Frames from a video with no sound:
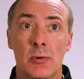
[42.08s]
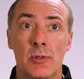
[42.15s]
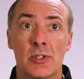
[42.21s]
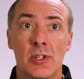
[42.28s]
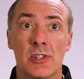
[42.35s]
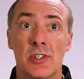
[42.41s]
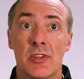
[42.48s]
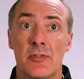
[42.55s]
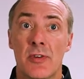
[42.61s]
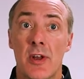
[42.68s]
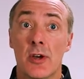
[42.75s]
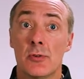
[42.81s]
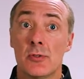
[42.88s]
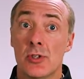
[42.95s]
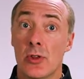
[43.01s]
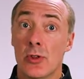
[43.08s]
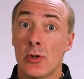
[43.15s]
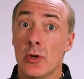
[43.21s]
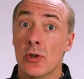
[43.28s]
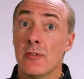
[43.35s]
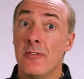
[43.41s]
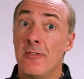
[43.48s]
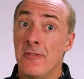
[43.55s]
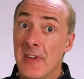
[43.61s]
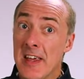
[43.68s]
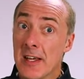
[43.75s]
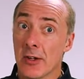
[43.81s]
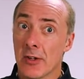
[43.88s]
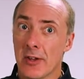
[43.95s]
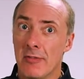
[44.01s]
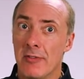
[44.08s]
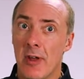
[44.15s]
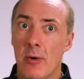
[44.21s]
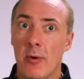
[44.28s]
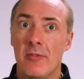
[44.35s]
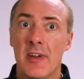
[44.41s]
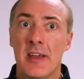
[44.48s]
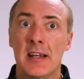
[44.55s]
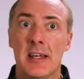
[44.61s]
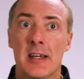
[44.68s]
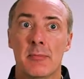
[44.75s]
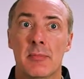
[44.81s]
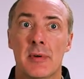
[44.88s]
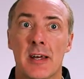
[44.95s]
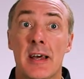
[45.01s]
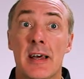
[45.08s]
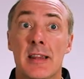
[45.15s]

to adjust the flow so that you can feel the flow of helium.